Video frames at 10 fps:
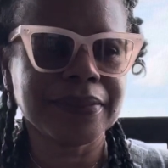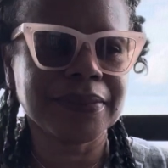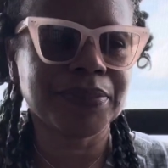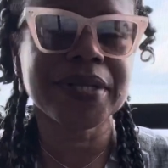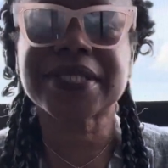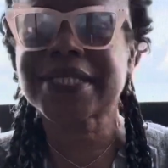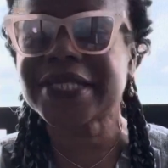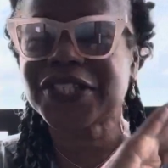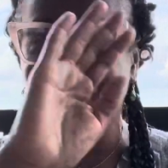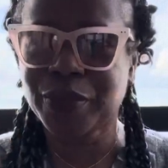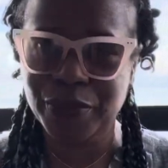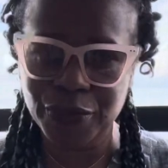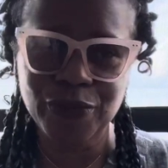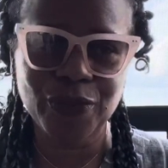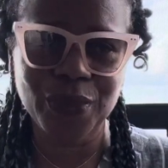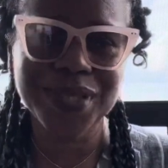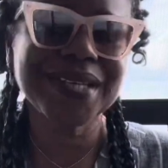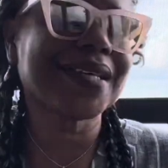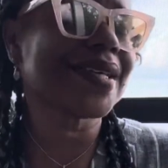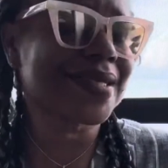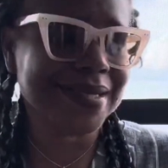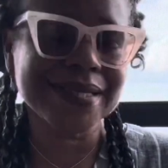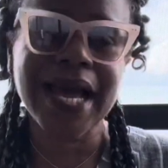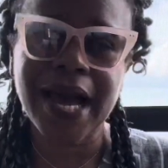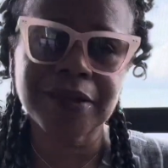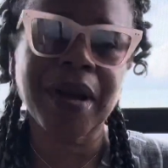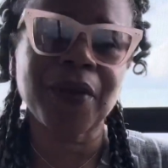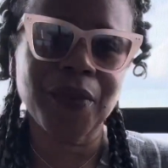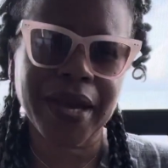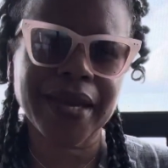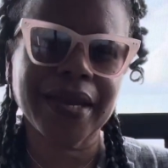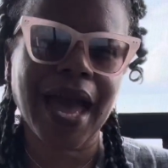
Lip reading: Princess needs to improve on, it is the Dine My Way.